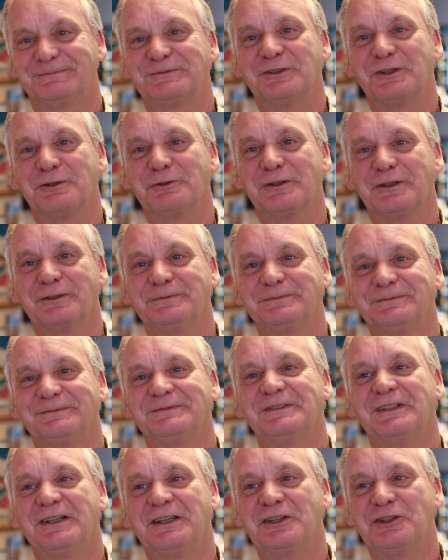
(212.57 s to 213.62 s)
so
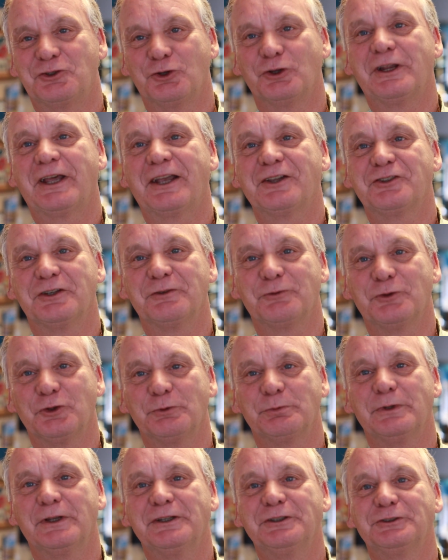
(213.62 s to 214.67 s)
it's a good asset for
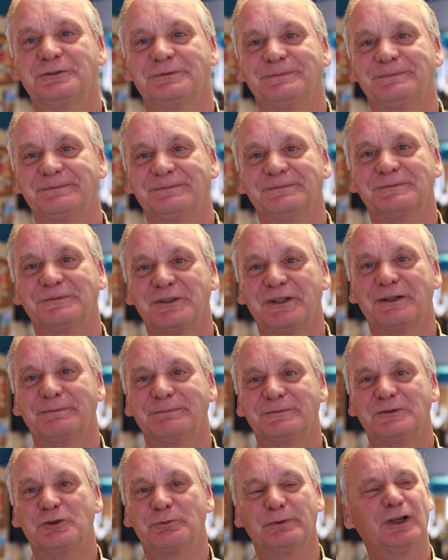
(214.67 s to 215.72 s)
the place. Yeah,
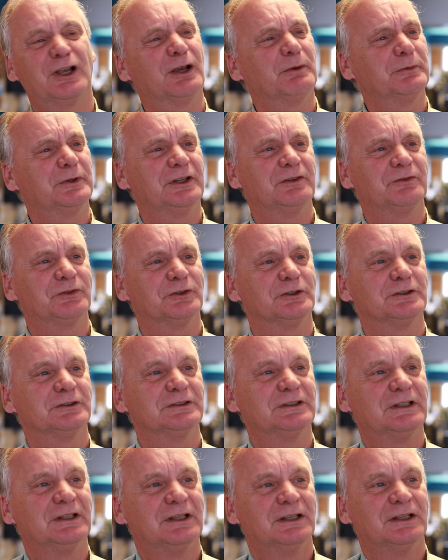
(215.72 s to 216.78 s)
he's been coming in
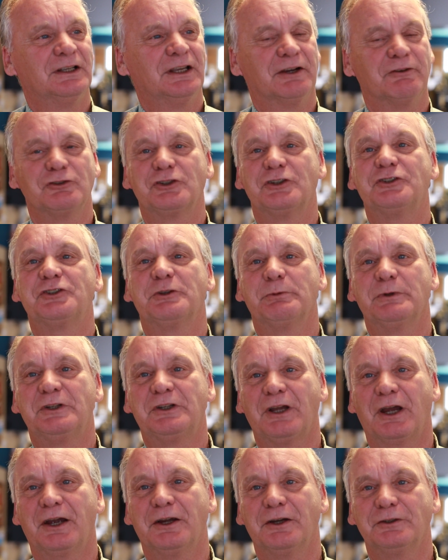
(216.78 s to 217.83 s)
ever since he
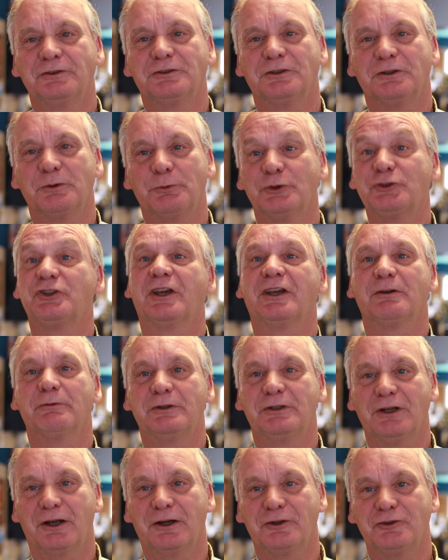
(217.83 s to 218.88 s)
retired, so I wish he had
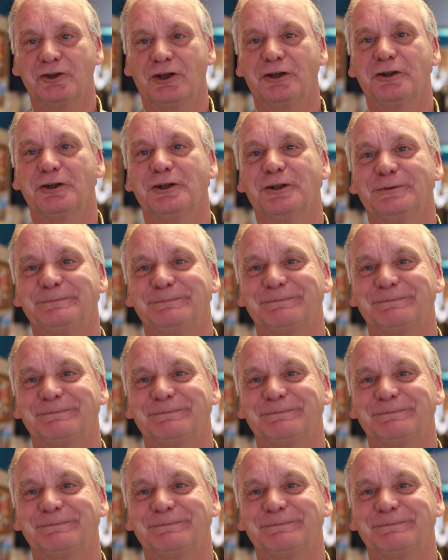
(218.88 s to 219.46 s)
retired younger.